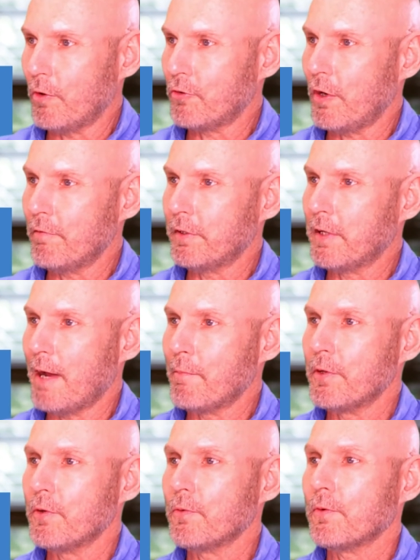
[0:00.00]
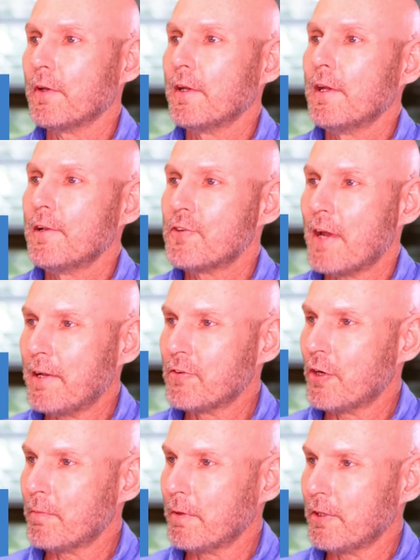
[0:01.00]
So every time when you change
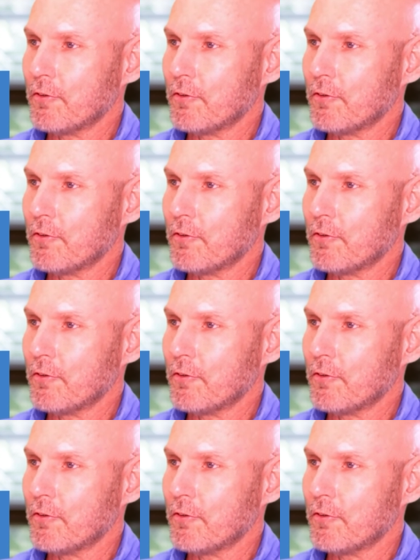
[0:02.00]
something,